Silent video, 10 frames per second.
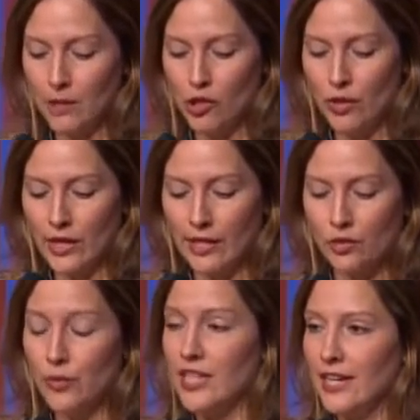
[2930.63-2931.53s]
The trick
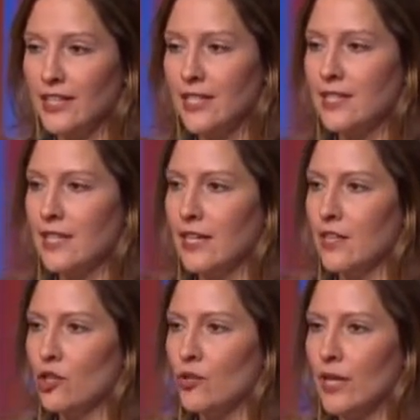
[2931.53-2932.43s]
is redundancy.
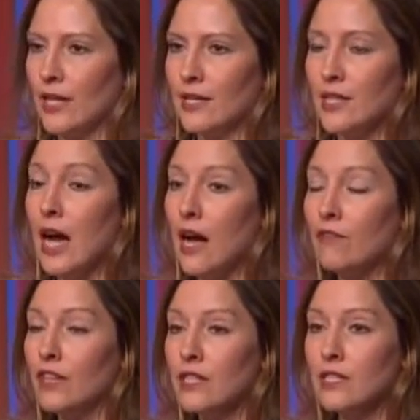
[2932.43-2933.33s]
The trick is
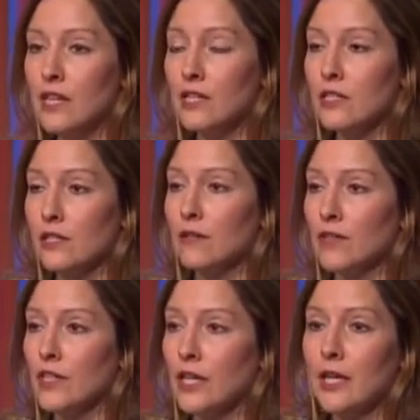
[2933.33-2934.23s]
obviousness, a
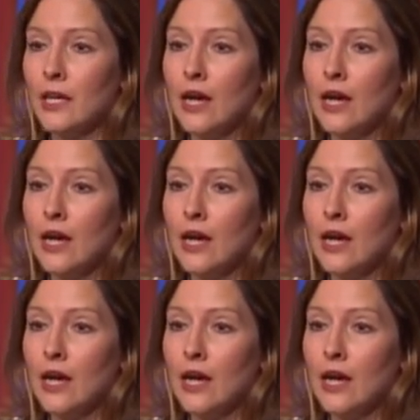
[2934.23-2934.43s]
very